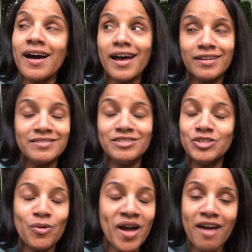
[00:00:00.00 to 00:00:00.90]
I
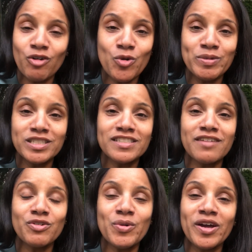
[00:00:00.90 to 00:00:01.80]
don't have a whole bunch of
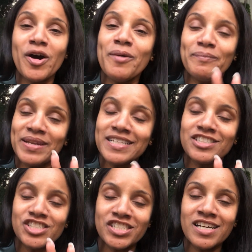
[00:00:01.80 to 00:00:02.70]
stuff going on but
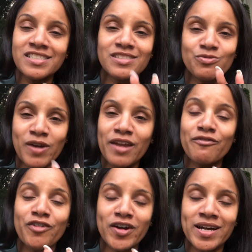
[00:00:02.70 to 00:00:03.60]
it's just right
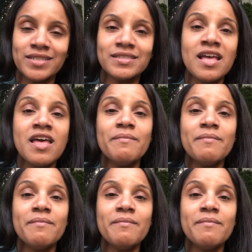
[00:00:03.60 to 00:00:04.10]
for us.